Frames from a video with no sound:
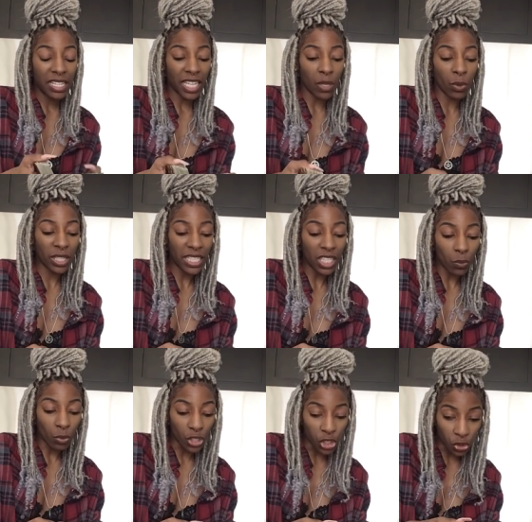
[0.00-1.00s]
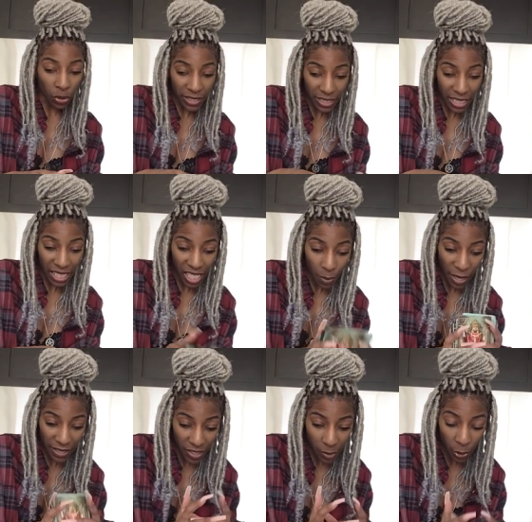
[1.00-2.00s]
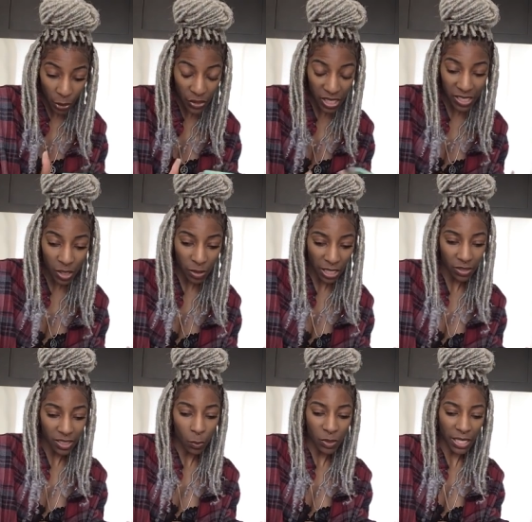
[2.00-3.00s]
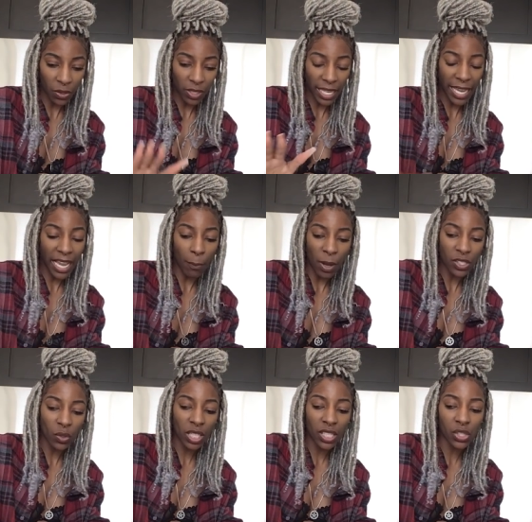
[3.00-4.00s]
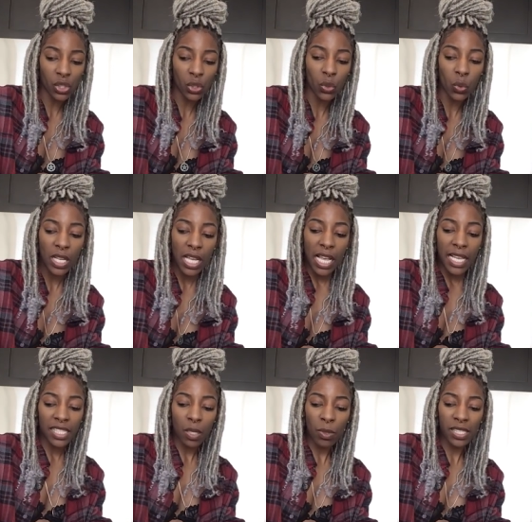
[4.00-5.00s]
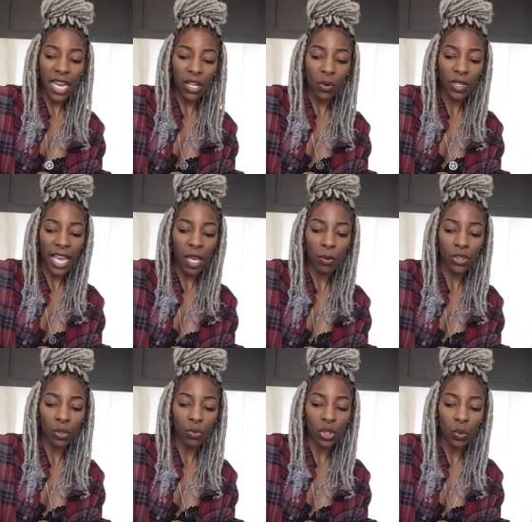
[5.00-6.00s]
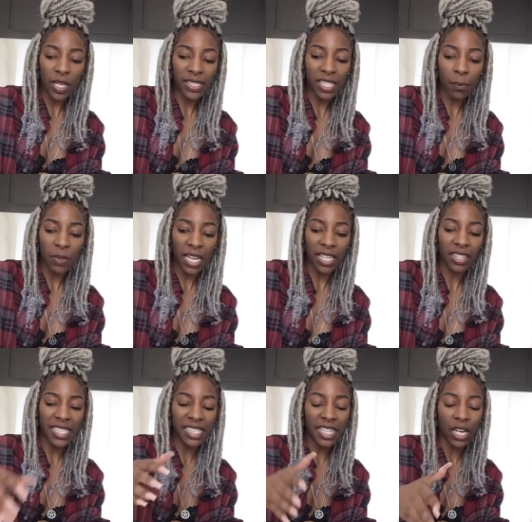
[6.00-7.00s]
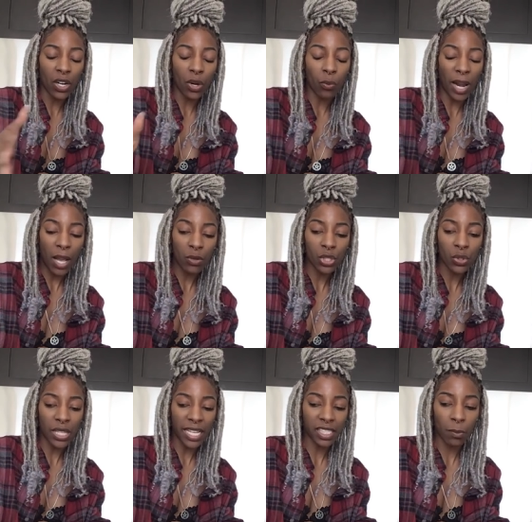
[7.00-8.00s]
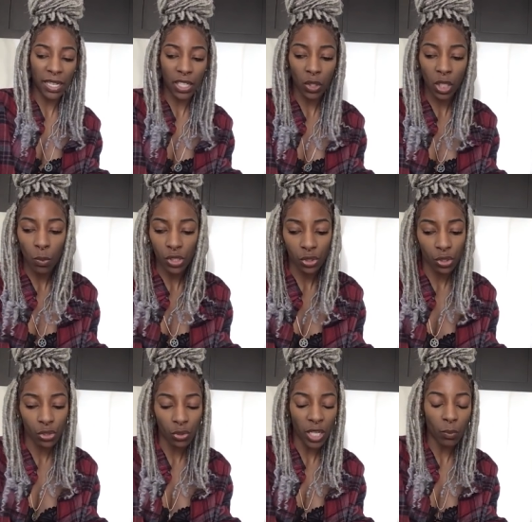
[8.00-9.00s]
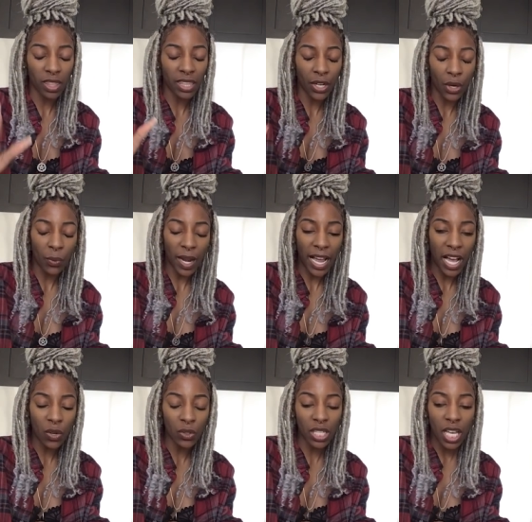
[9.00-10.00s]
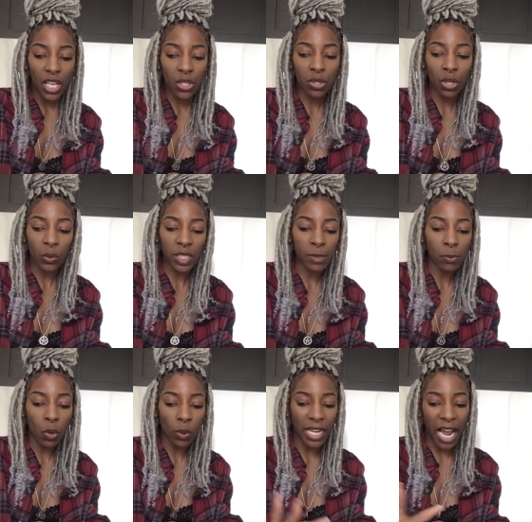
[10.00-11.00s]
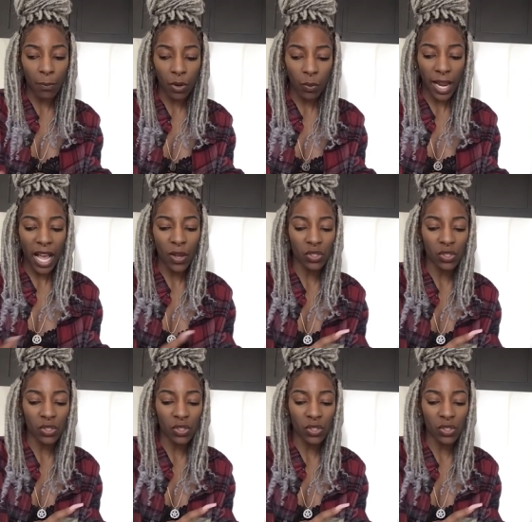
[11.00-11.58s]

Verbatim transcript: They really get restricted here by this person. So like someone's like, okay, I'm also getting too someone's not okay with you doing something unless they're around you. It's like somebody only wants you to drink when they're around. You can only smoke when I'm around.